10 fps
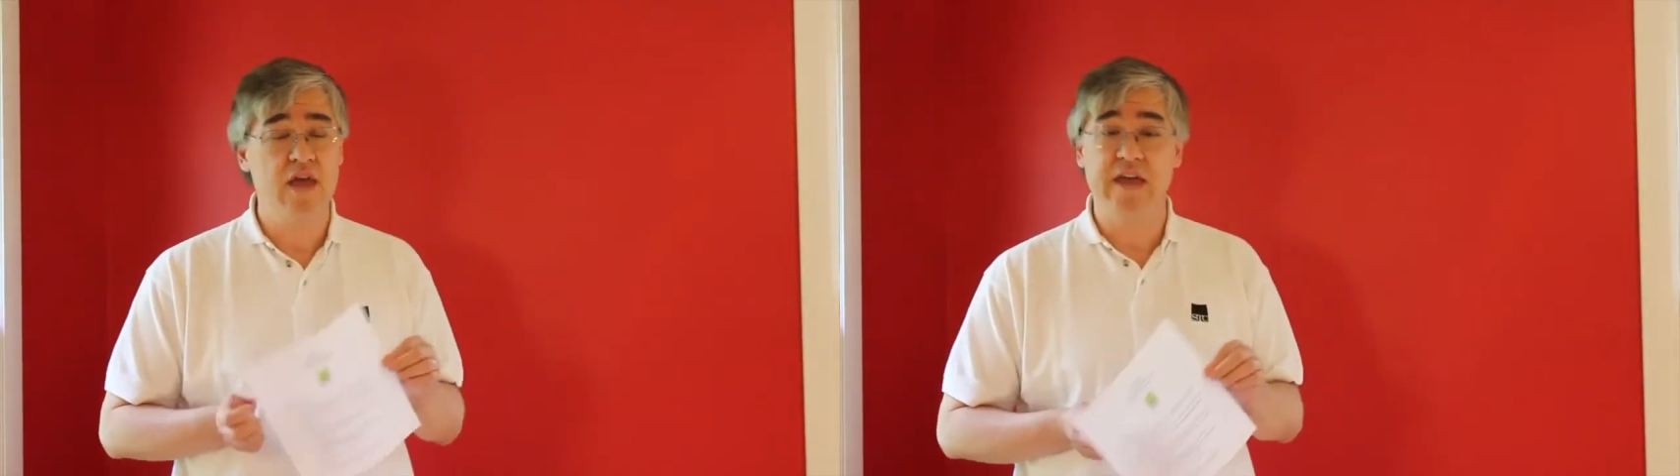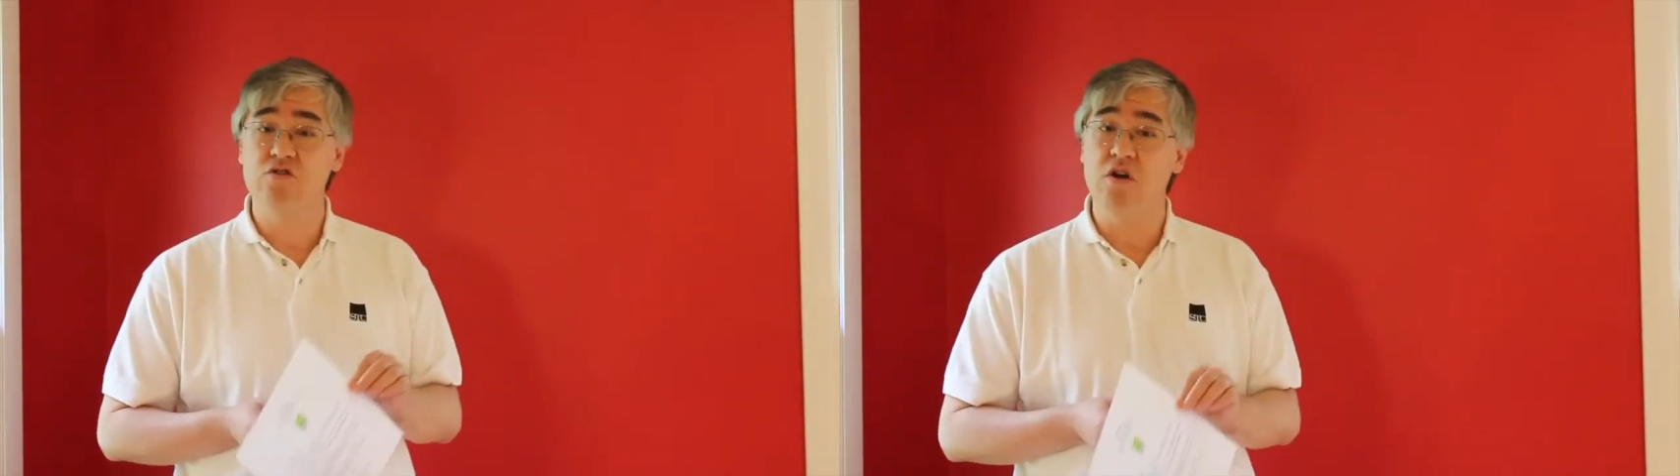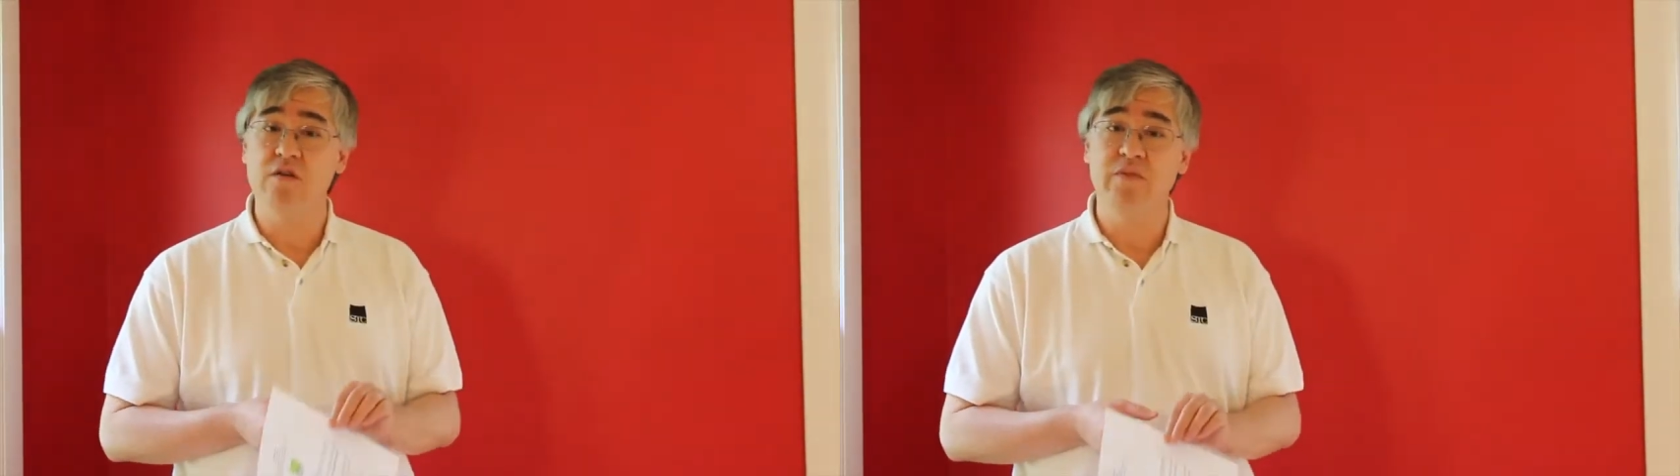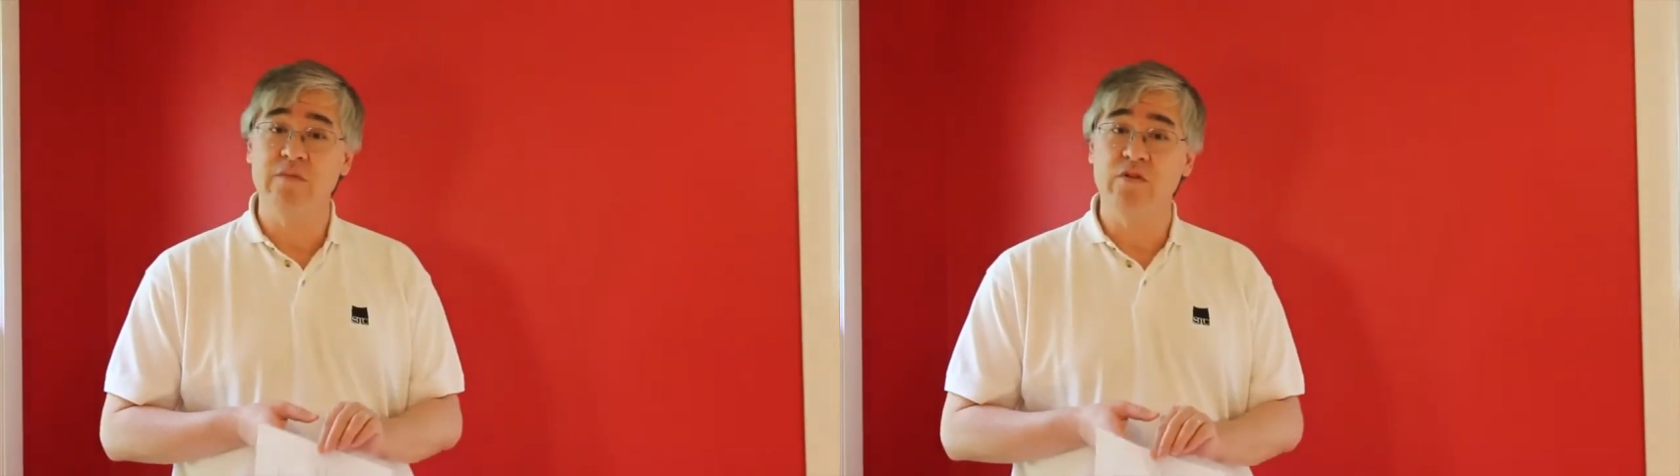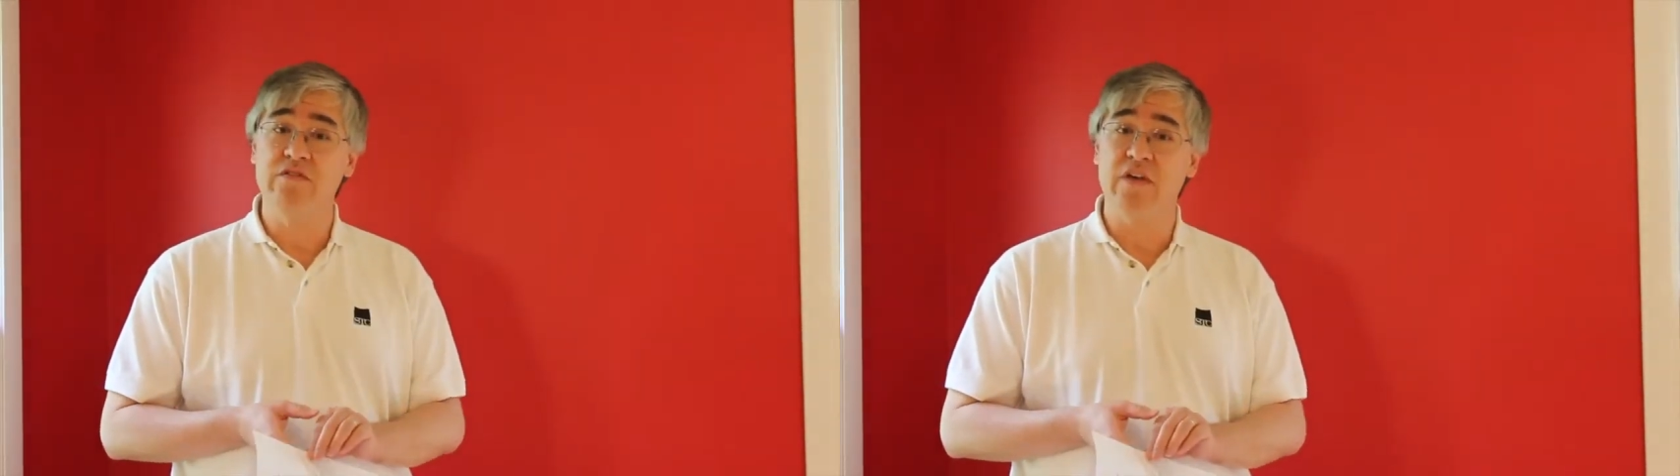HR
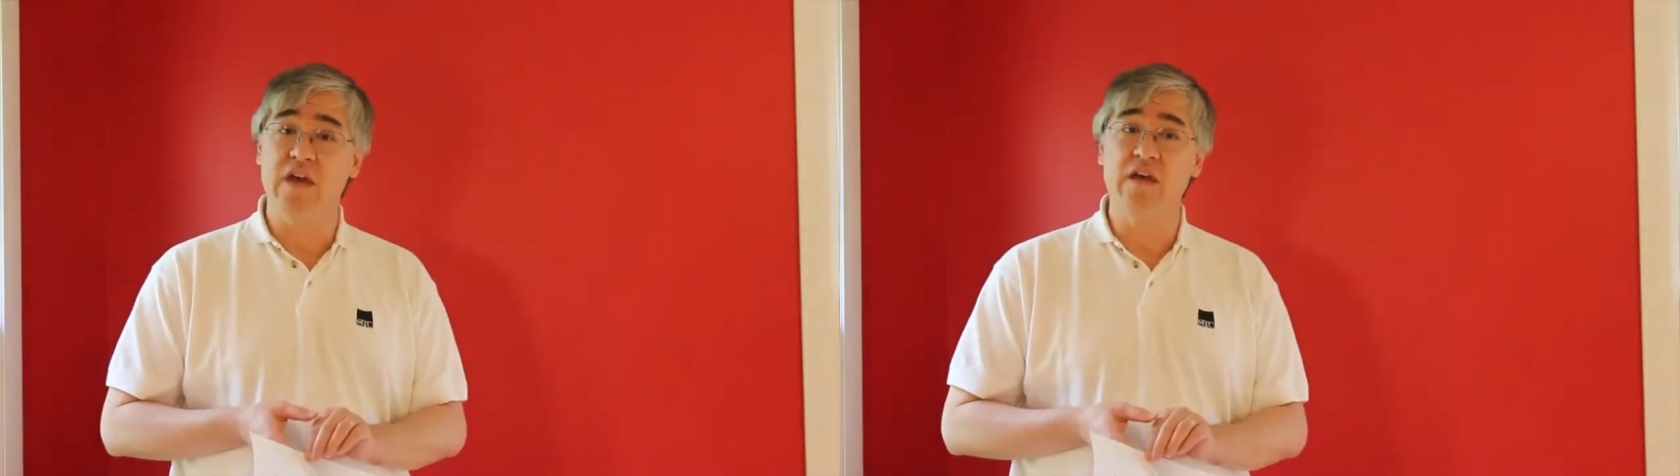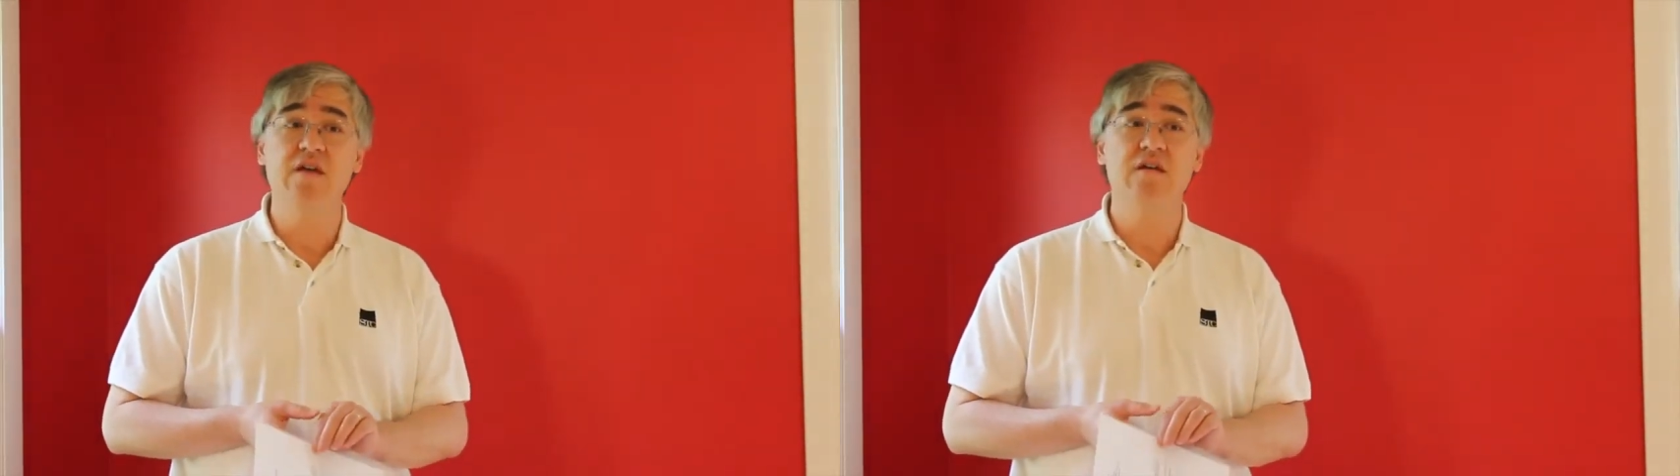people say